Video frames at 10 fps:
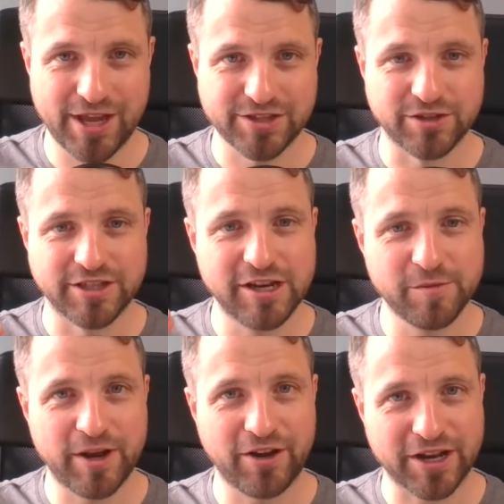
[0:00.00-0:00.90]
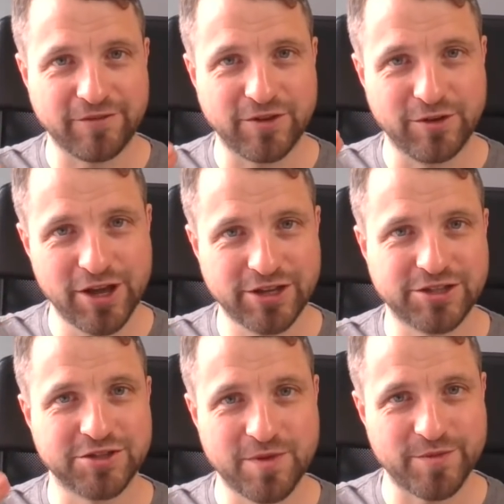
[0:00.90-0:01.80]
So it's a little bit like if you learn
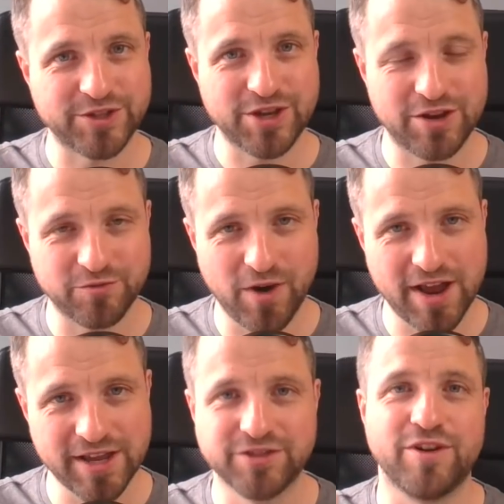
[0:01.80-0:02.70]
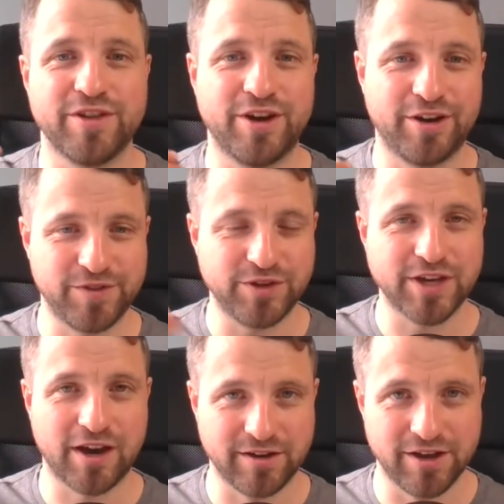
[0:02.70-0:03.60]
to swim a certain way, it's rather hard for you
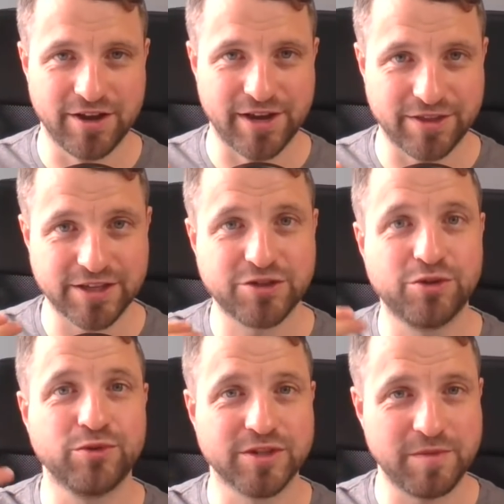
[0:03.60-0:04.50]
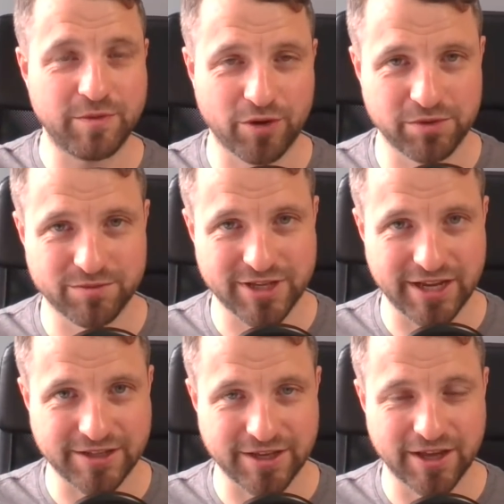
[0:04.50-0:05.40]
to unlearn it. This caused me problems
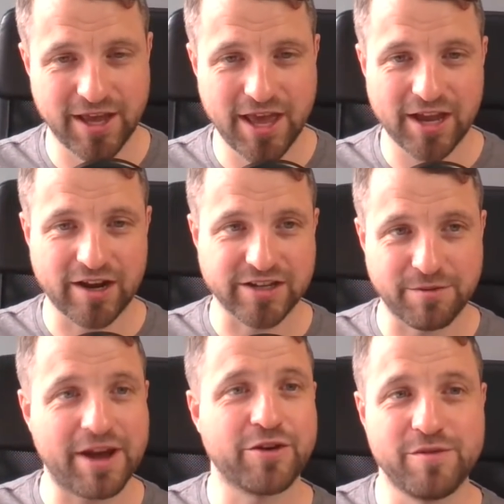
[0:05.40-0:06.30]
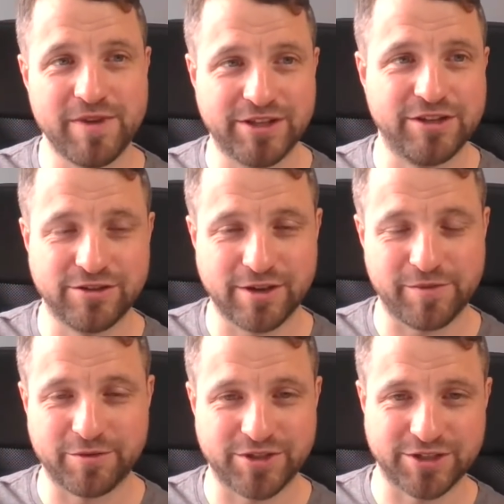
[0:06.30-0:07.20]
later. Guys, I'm now going to admit to you
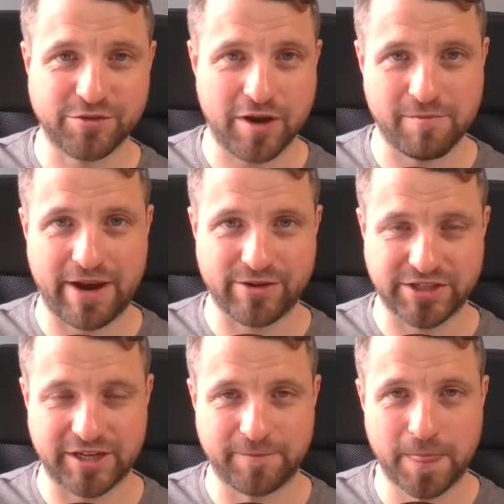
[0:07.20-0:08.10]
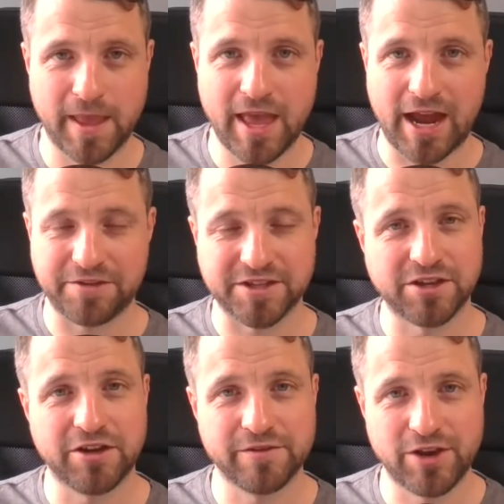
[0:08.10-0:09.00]
something which is quite embarrassing. At the
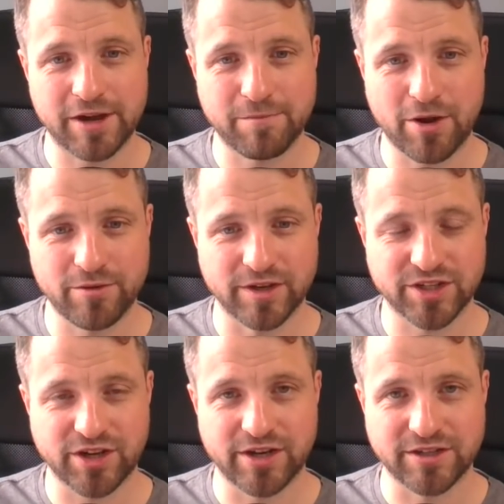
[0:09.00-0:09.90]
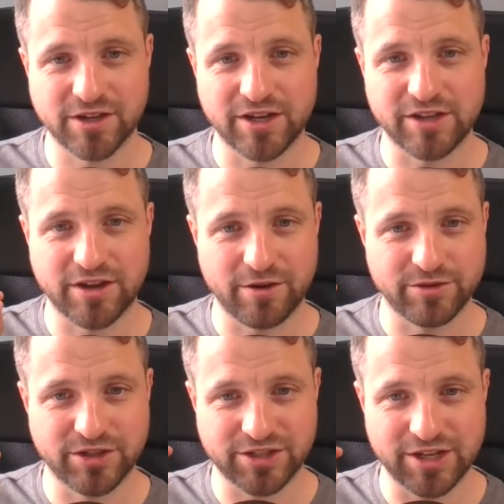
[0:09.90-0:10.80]
start of learning Polish, I decided that I
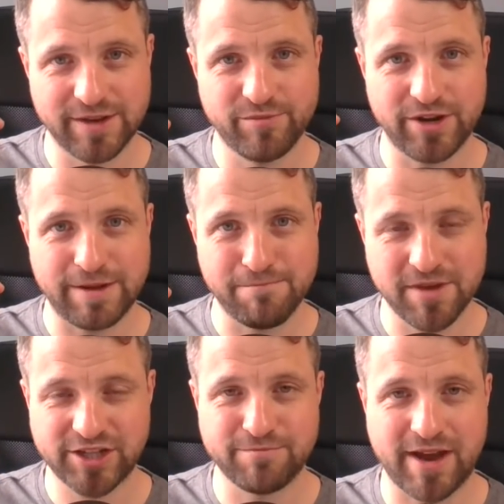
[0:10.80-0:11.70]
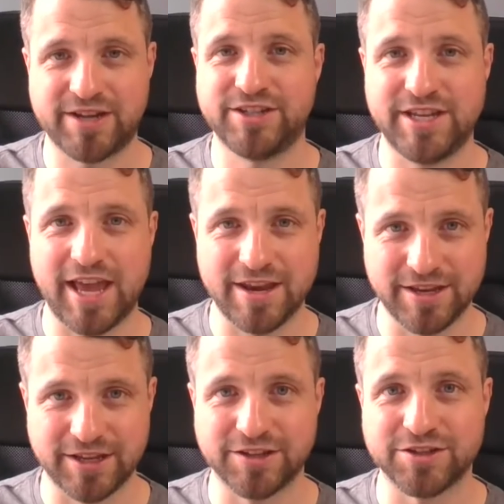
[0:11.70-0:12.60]
would just deliberately mishmash the
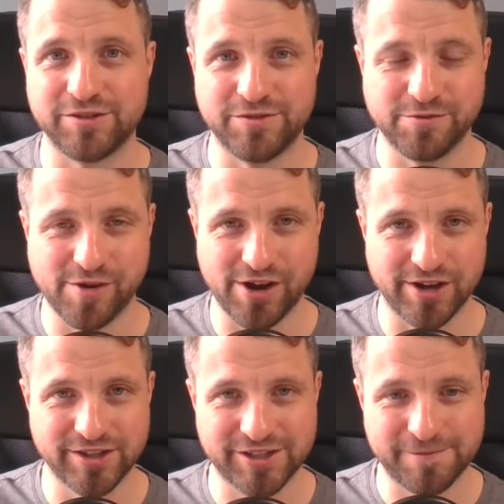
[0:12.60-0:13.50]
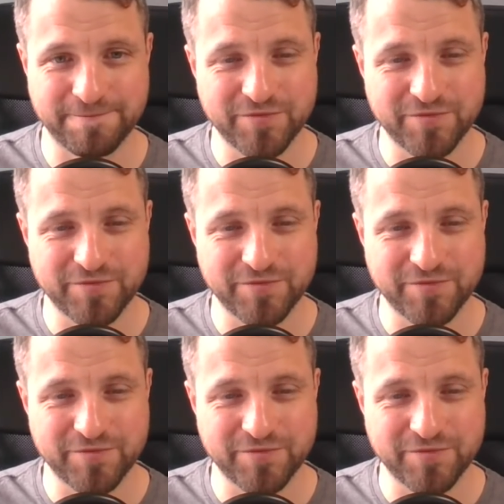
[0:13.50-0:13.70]
endings of the words